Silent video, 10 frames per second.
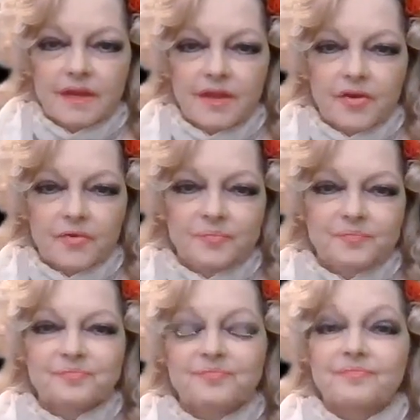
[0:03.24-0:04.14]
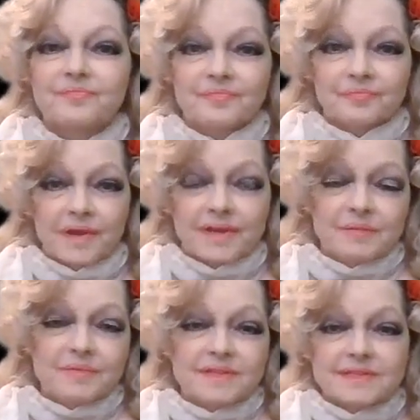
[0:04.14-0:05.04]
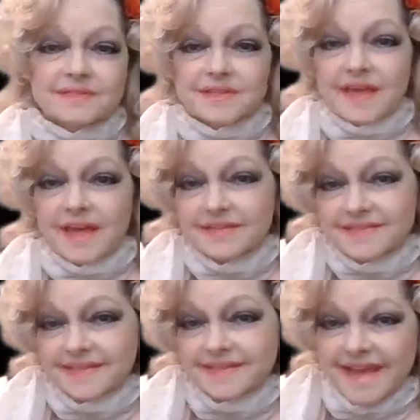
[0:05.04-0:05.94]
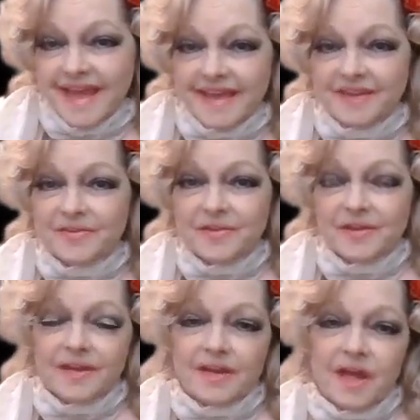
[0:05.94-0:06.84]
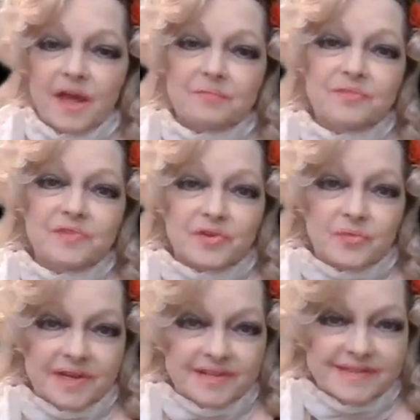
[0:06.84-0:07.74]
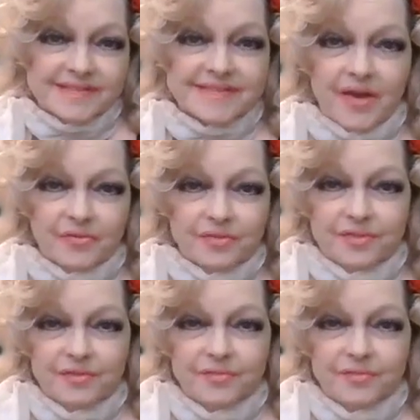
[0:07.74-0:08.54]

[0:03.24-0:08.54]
Hello, my name is Calasia Day, and I'm the Queen of the South.